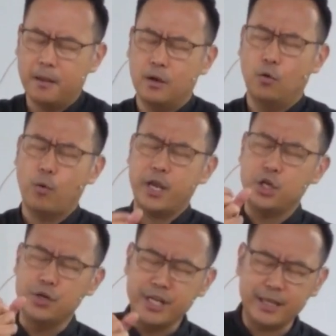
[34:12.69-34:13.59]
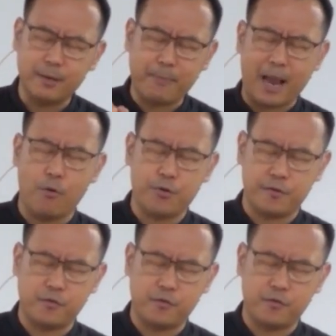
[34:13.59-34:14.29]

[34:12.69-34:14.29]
where you need the power of